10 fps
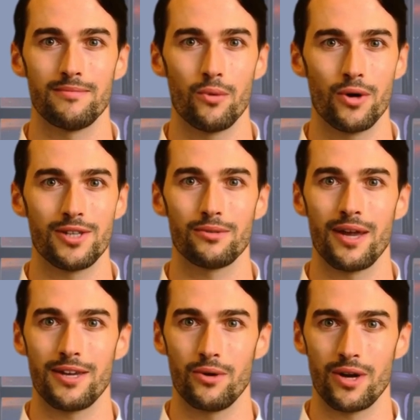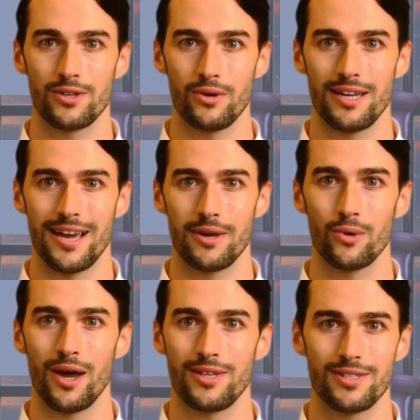What is money laundering and
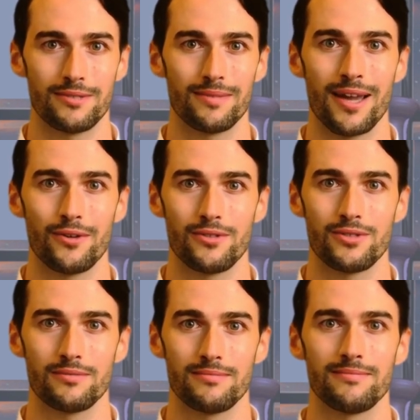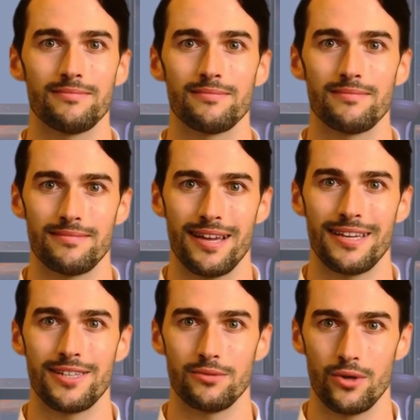why is it matters?
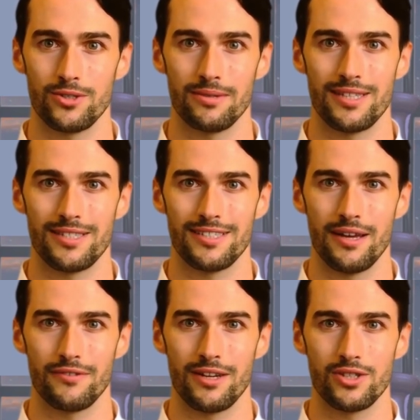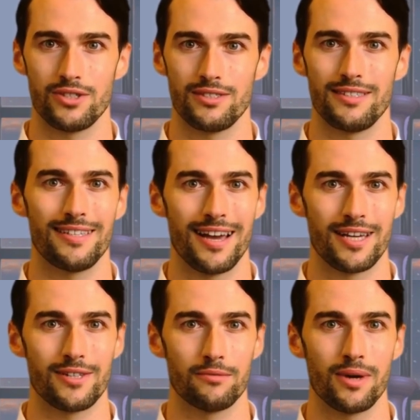In its most basic definition, the
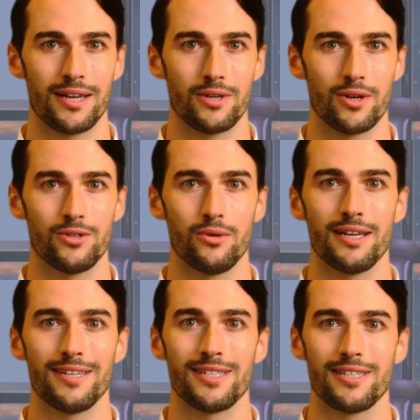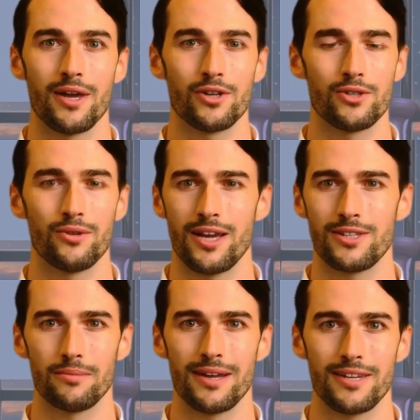act of money laundering is
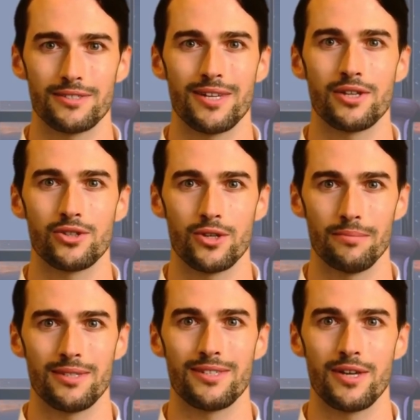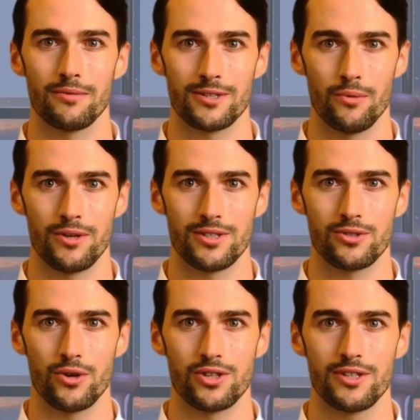characterized by the intentional concealment or
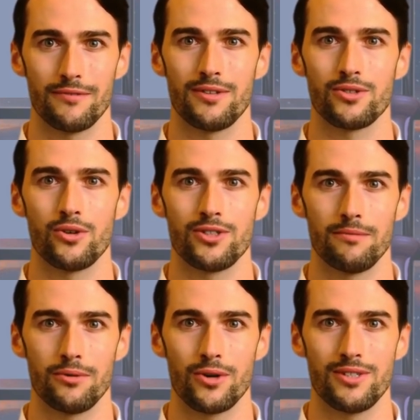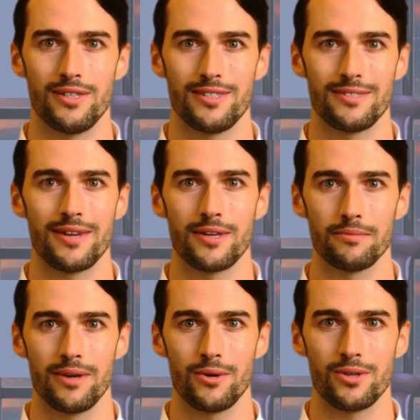distortion of the source of proceeds that have
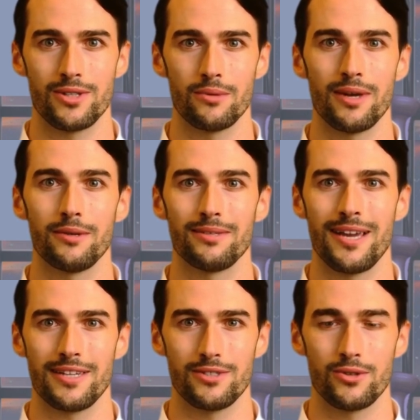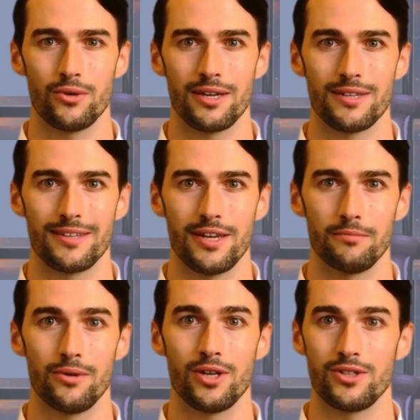been illicitly obtained to create the
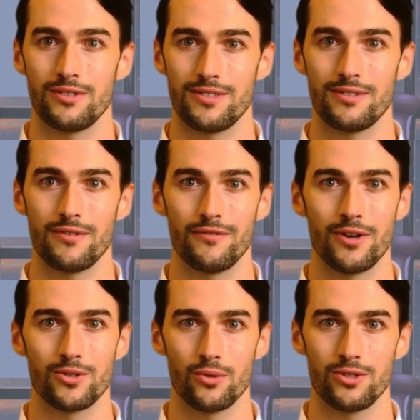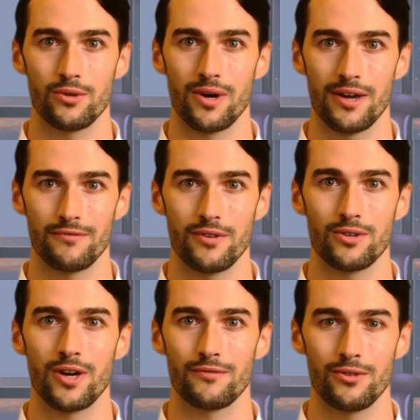impression that the funds were derived from
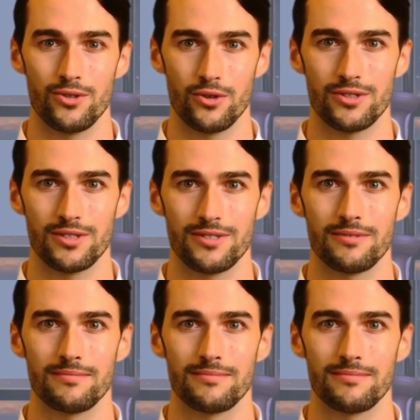lawful sources.